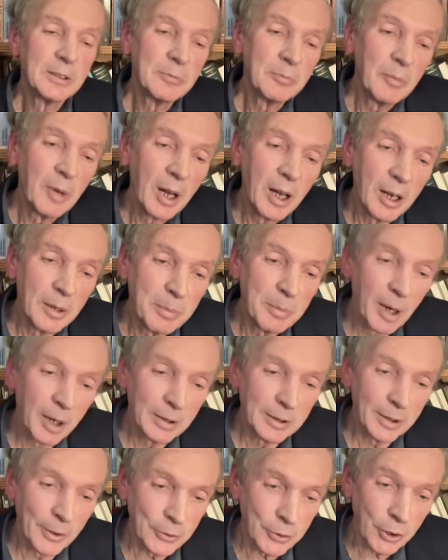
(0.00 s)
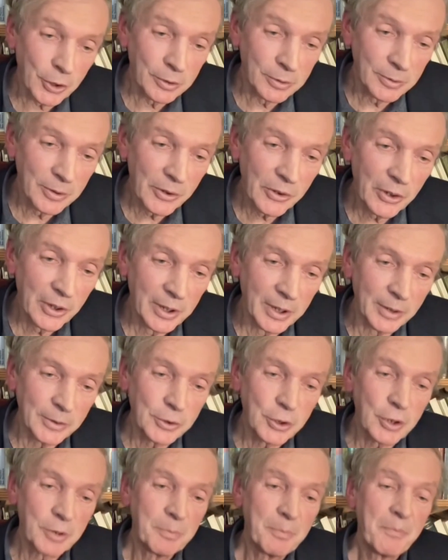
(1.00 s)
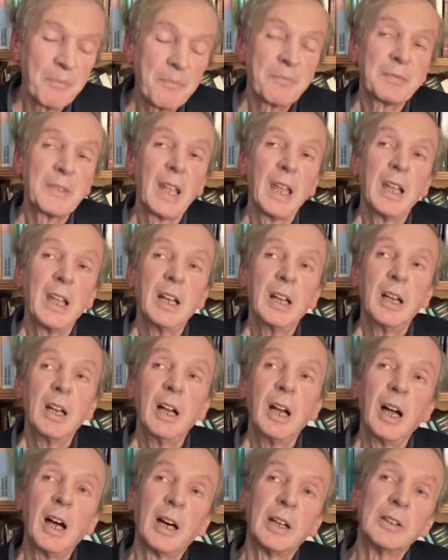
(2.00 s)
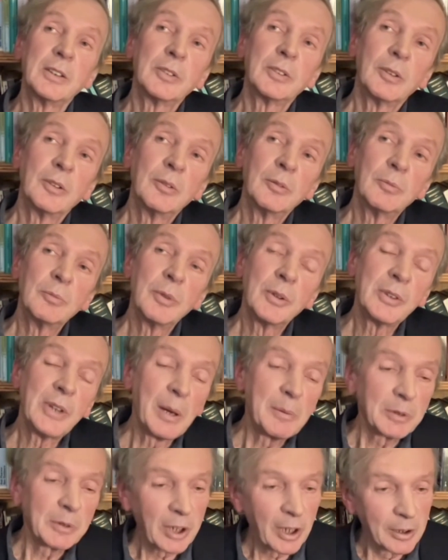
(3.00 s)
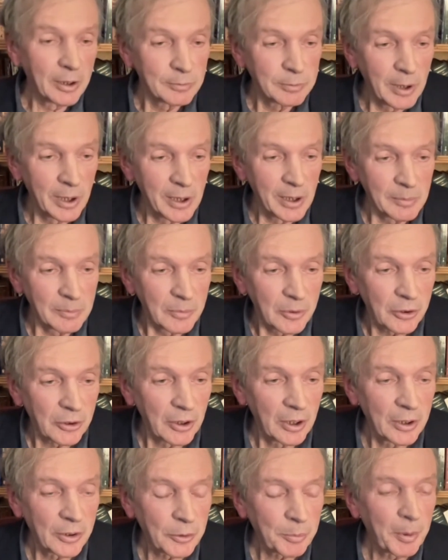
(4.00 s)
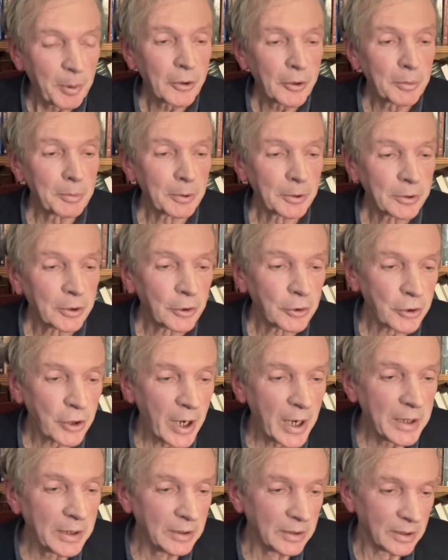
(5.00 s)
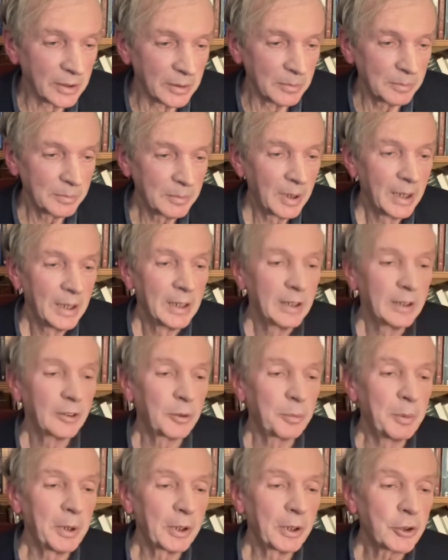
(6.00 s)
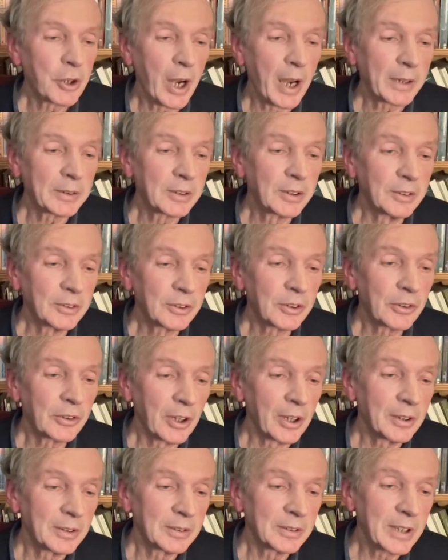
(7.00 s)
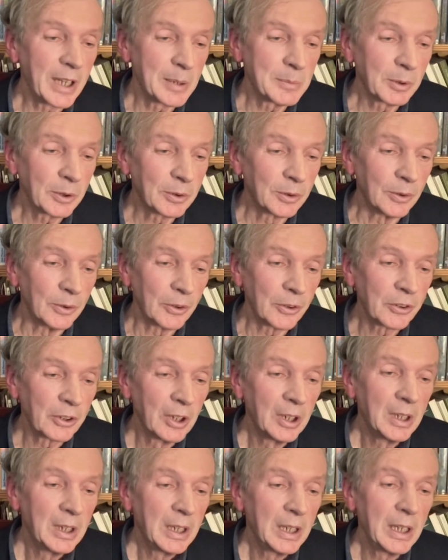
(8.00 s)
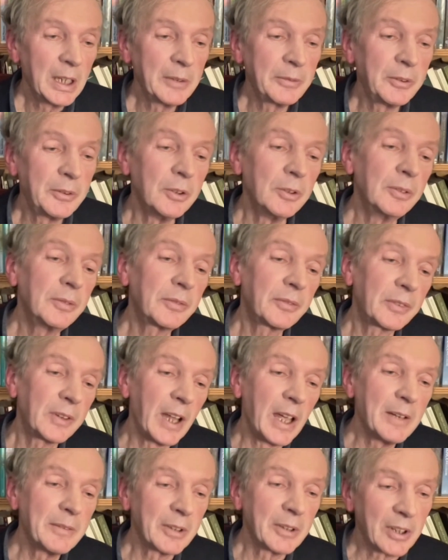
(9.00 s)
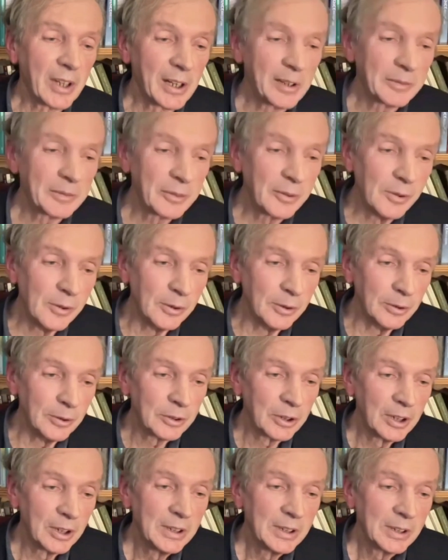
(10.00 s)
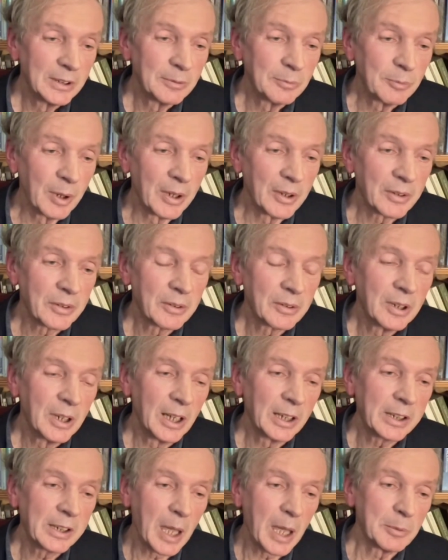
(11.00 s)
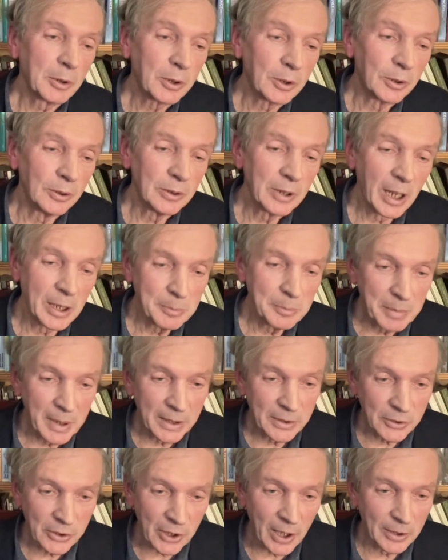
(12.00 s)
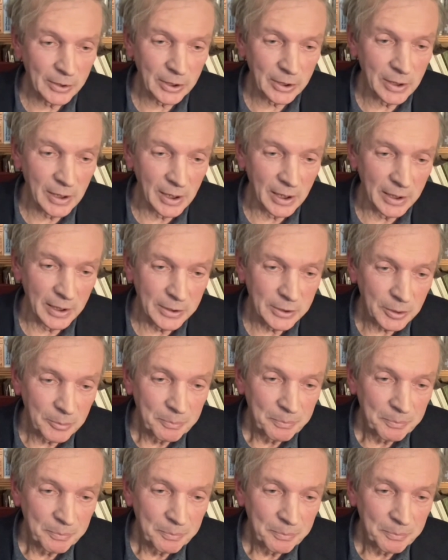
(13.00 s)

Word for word: uh, biological research. And with nematode worms, it's possible to train them to be attracted to certain chemicals. If you flavor their food with a chemical like benzaldehyde,